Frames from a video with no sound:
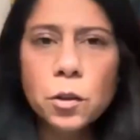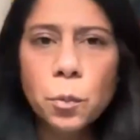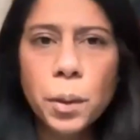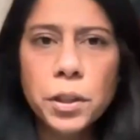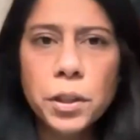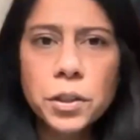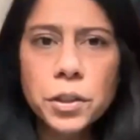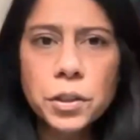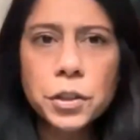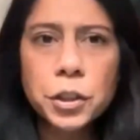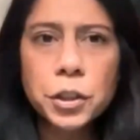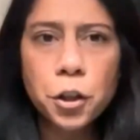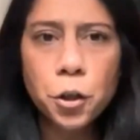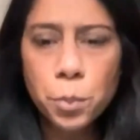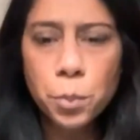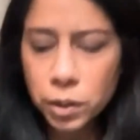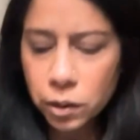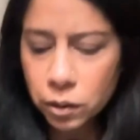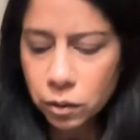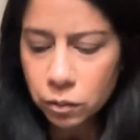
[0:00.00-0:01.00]
you so much.
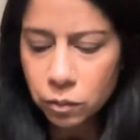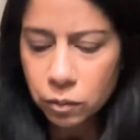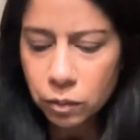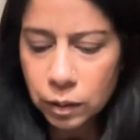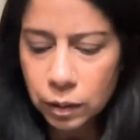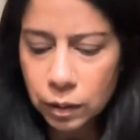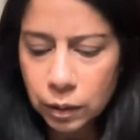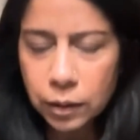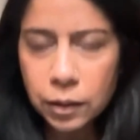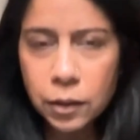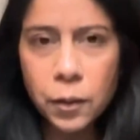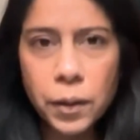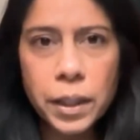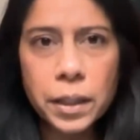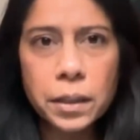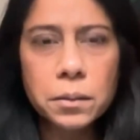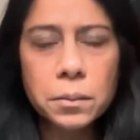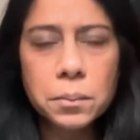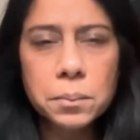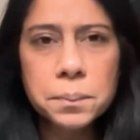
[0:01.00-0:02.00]
Jacoby, go
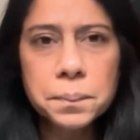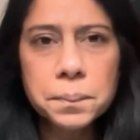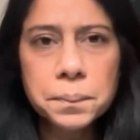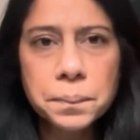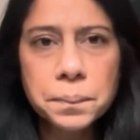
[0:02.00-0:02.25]
ahead.